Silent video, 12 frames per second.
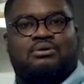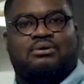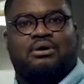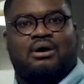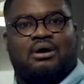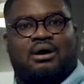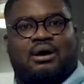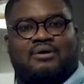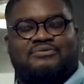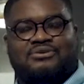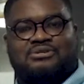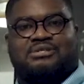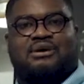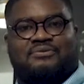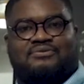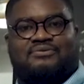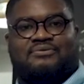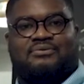you of
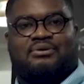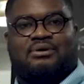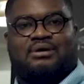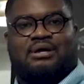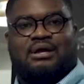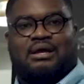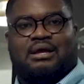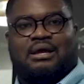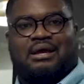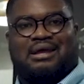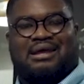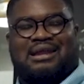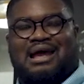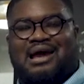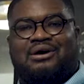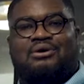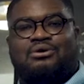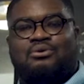yourself? And
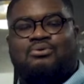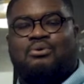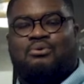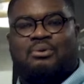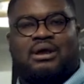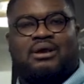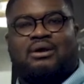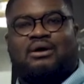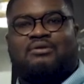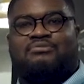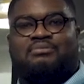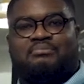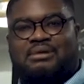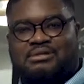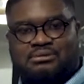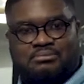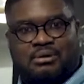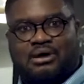how are you aware of the
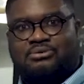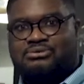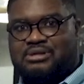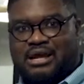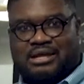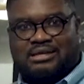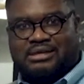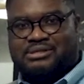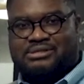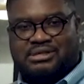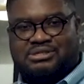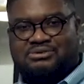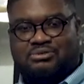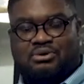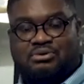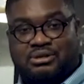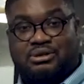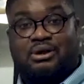mental models and ideas that you
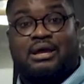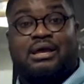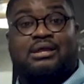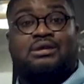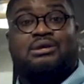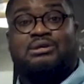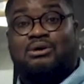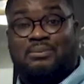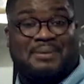hold in your head, your